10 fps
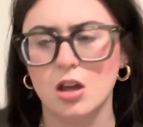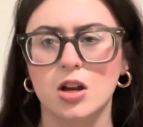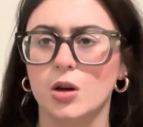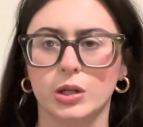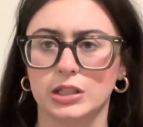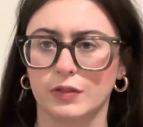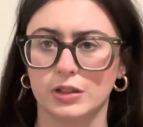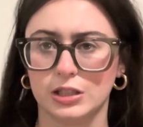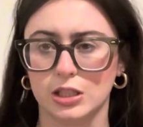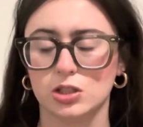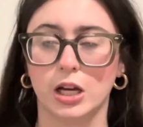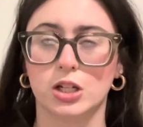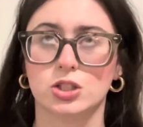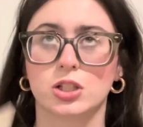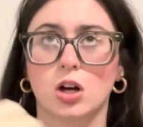No, it definitely didn't. As
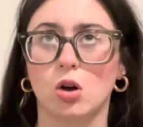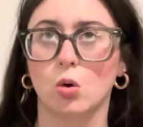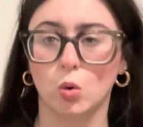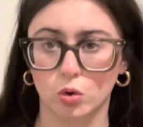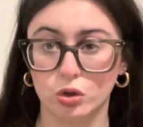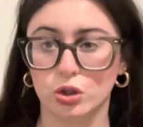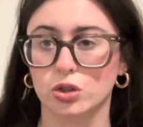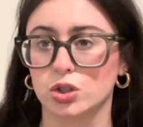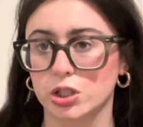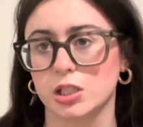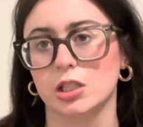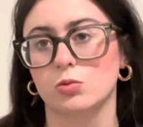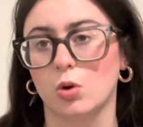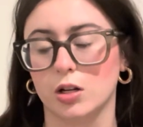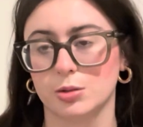she got older, she
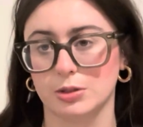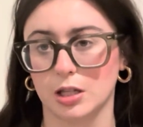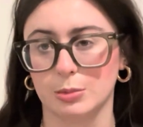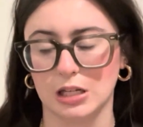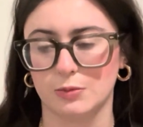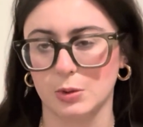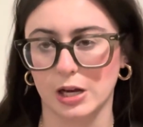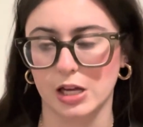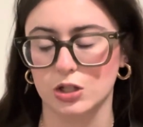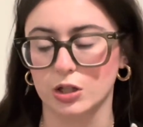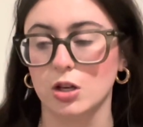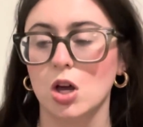wanted to become an FBI agent,